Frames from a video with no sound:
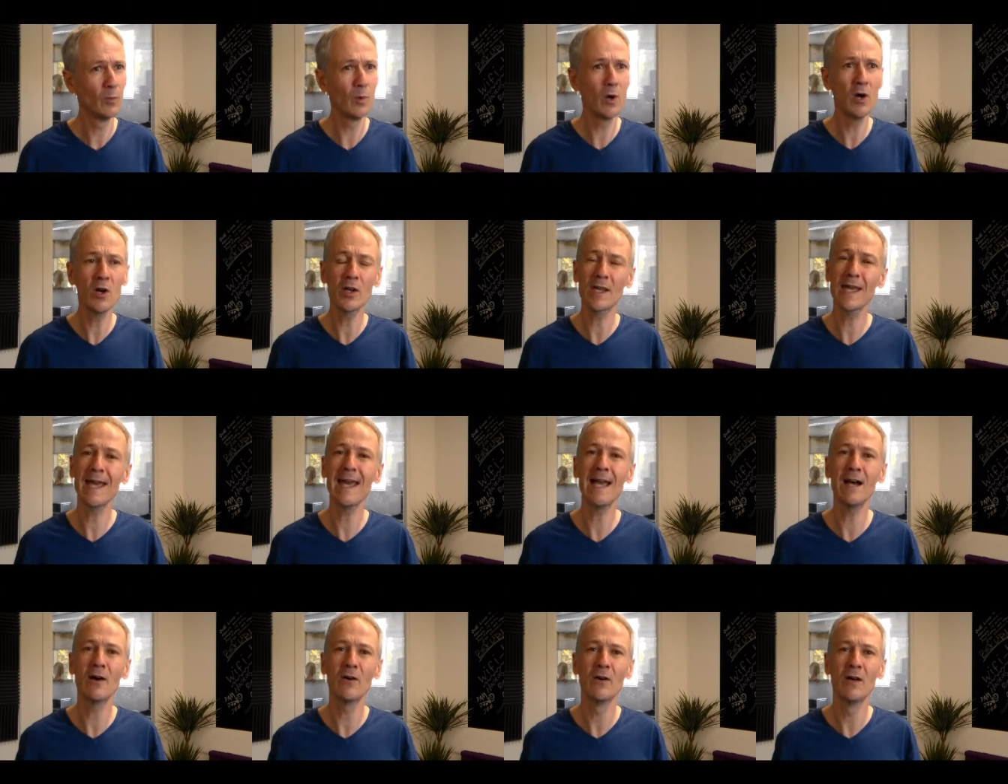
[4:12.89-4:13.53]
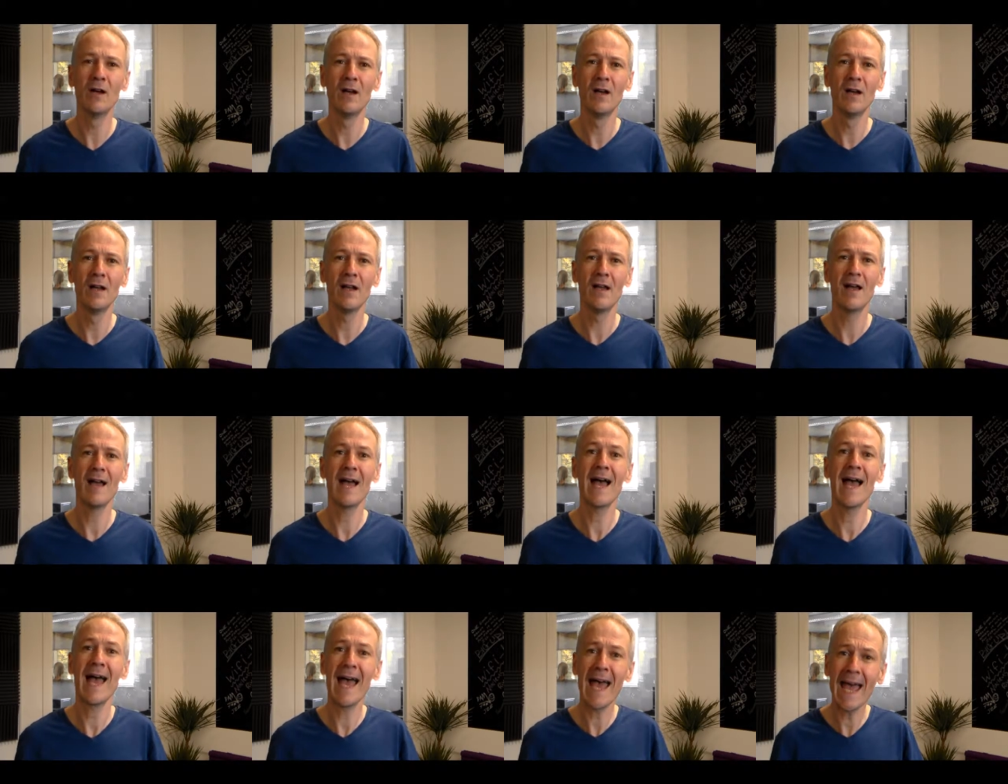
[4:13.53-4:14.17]
Work out
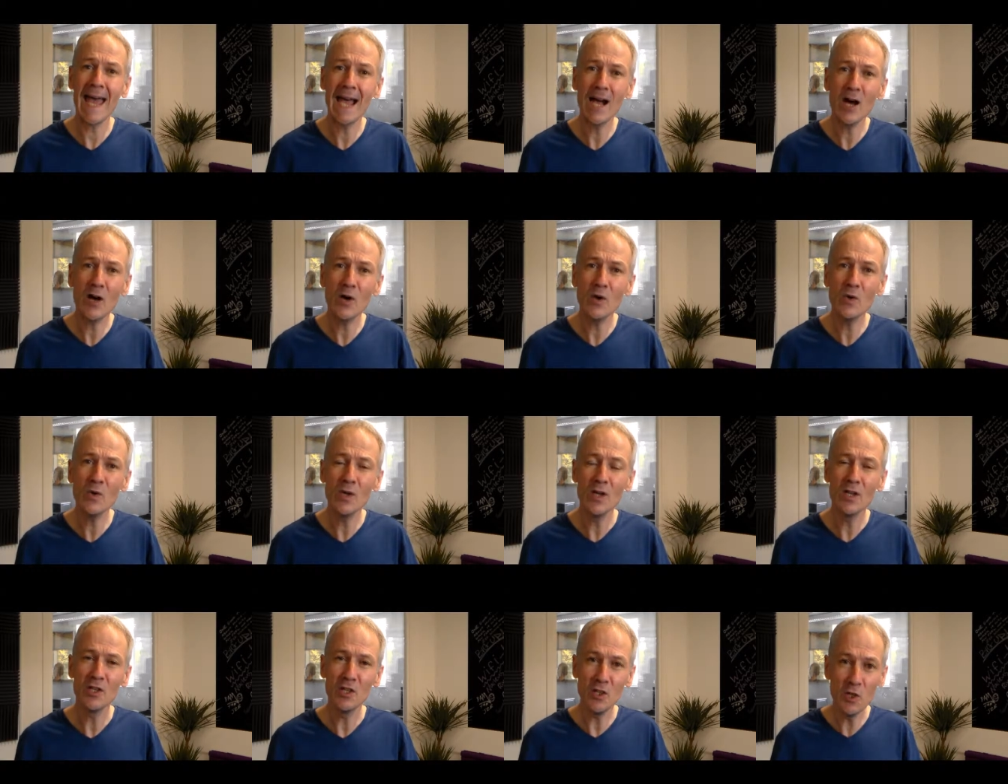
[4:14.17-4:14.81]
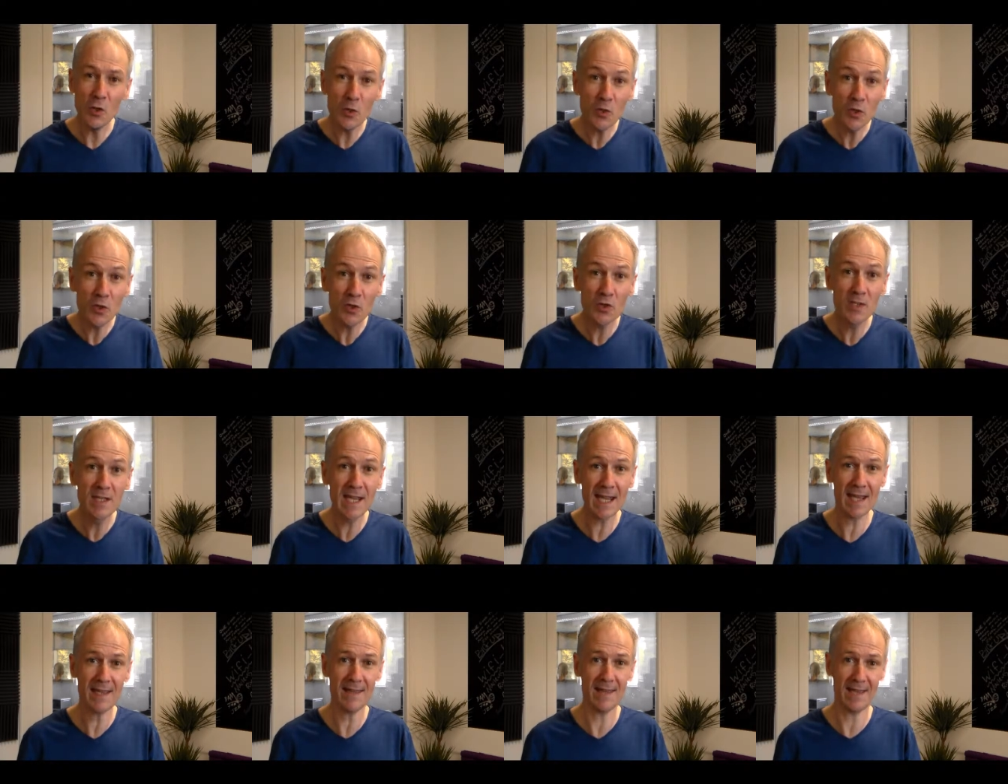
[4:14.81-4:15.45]
how you
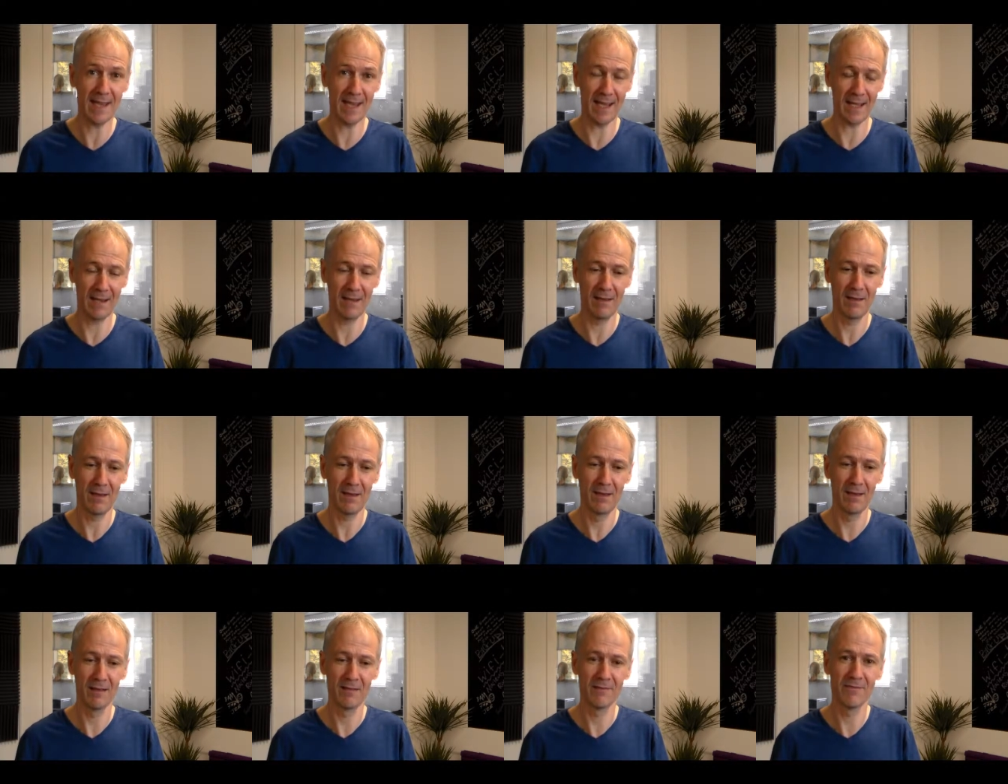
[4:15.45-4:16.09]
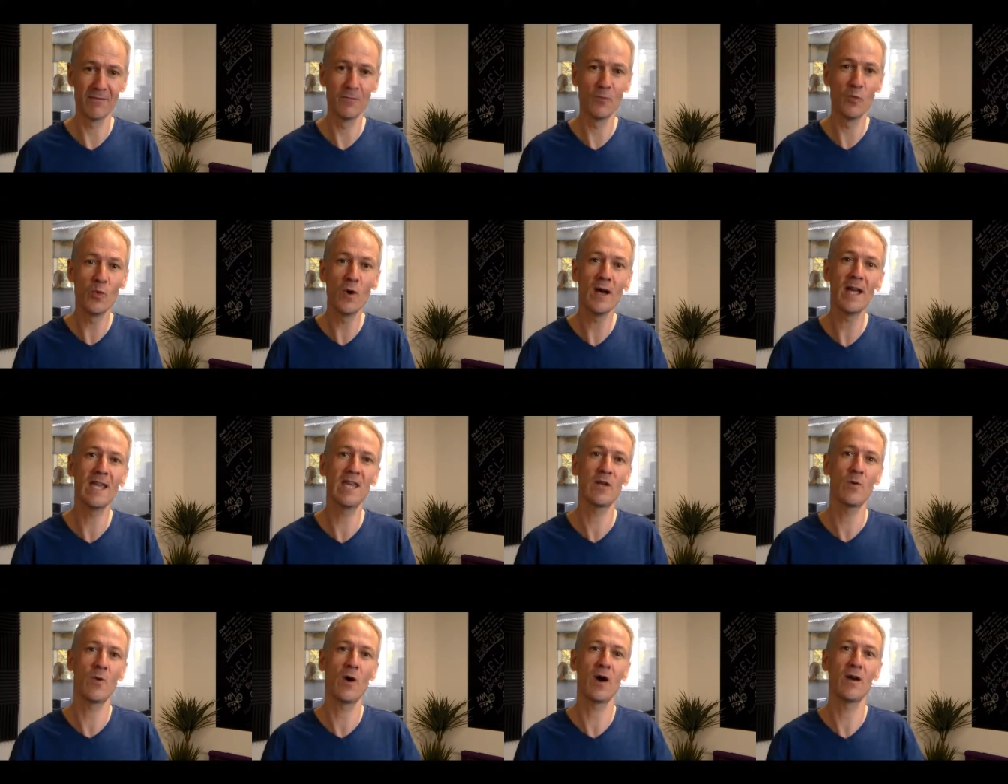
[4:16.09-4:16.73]
could get there from
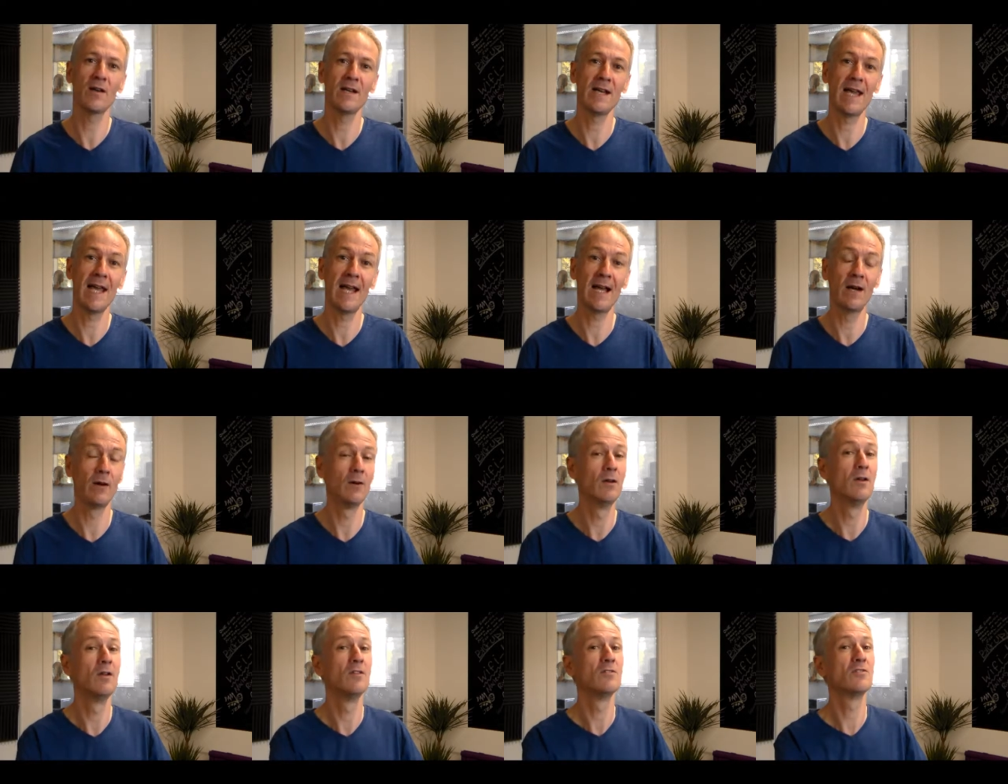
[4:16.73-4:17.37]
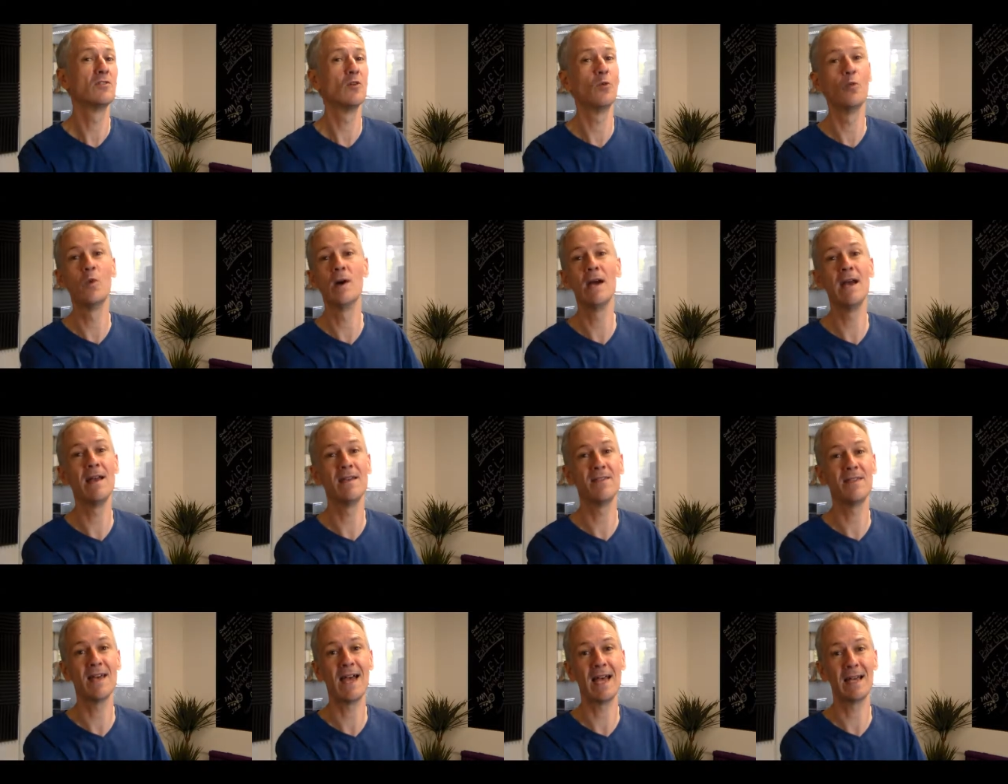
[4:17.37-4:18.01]
where you are now to
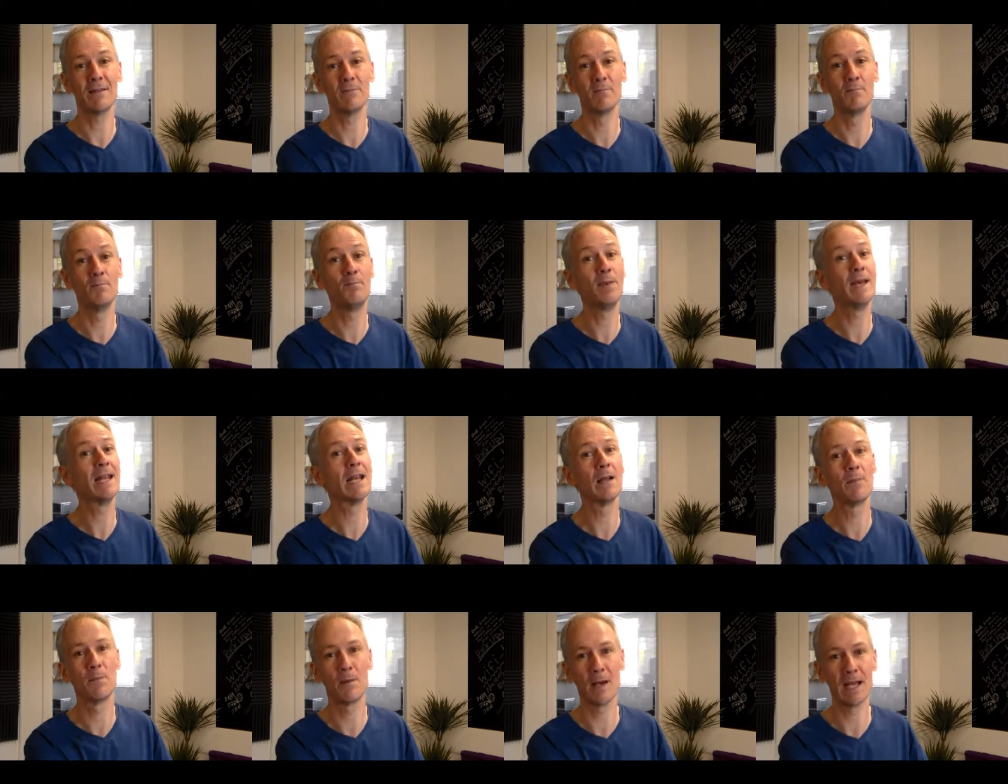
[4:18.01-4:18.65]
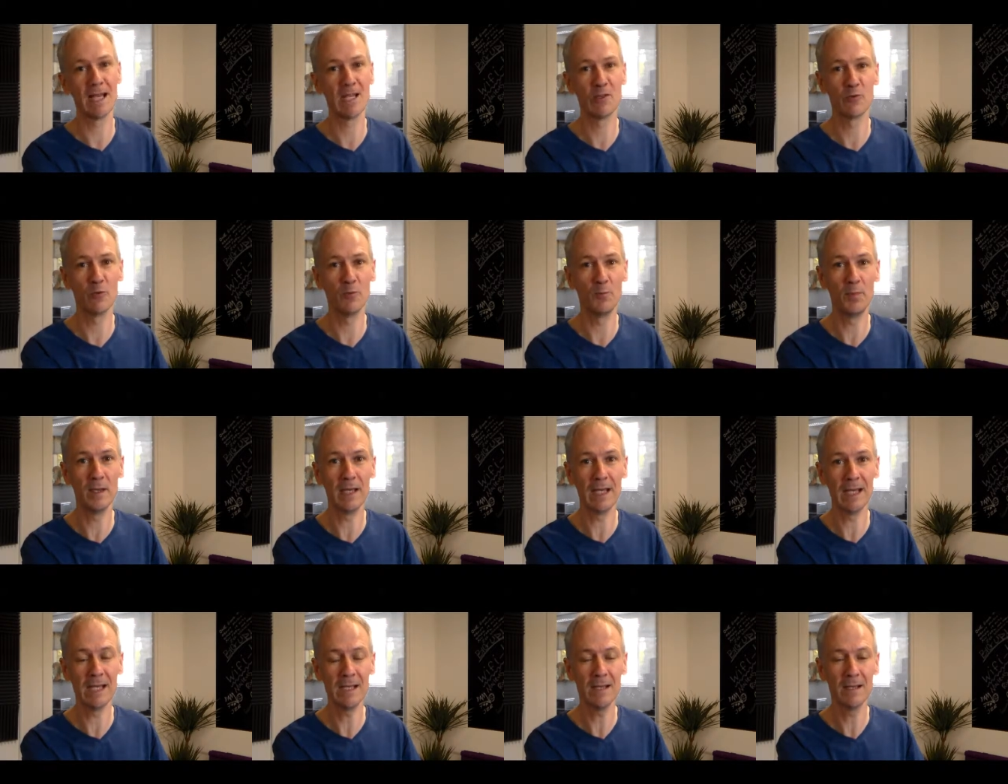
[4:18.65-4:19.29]
where that better place
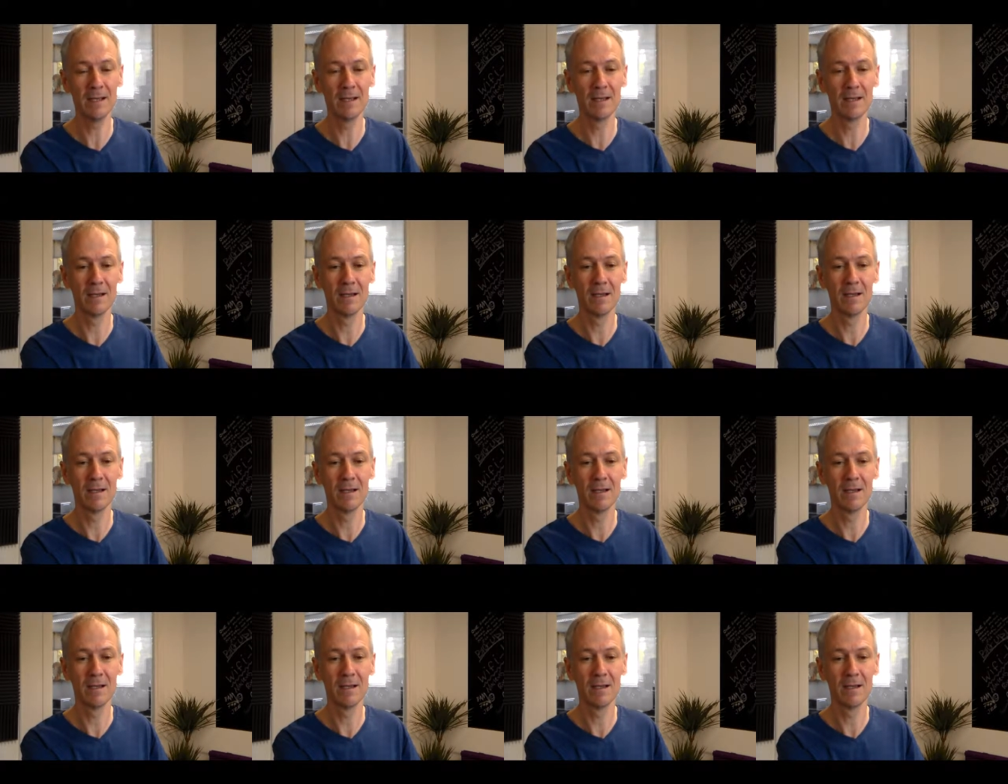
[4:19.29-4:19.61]
would be